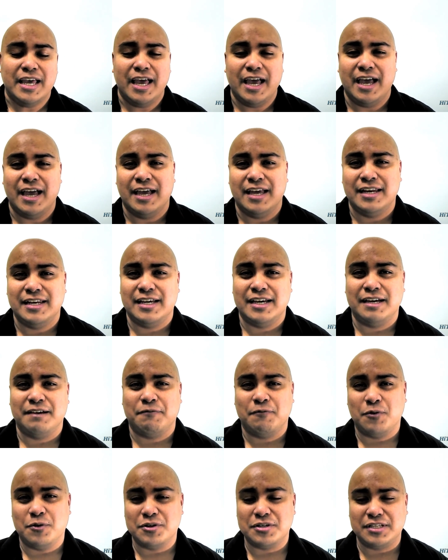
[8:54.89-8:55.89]
And uh,
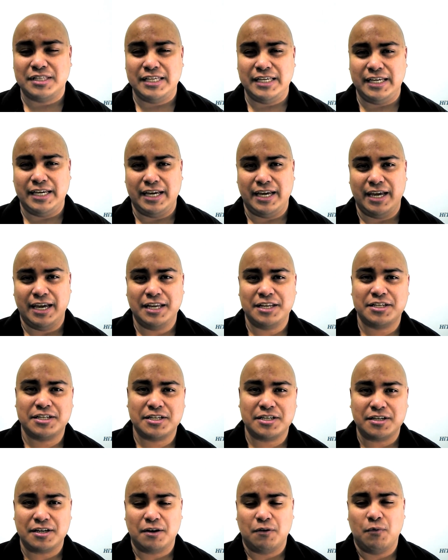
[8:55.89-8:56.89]
of course the
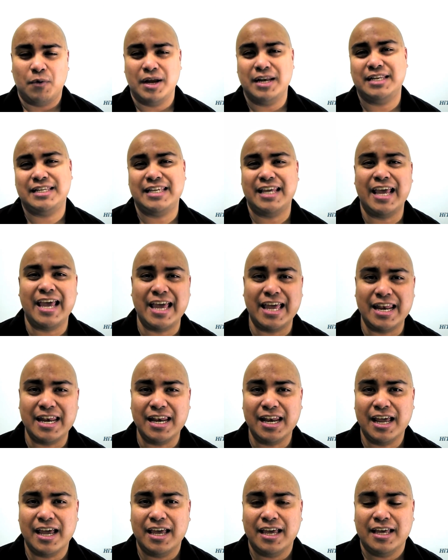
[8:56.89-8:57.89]
H110,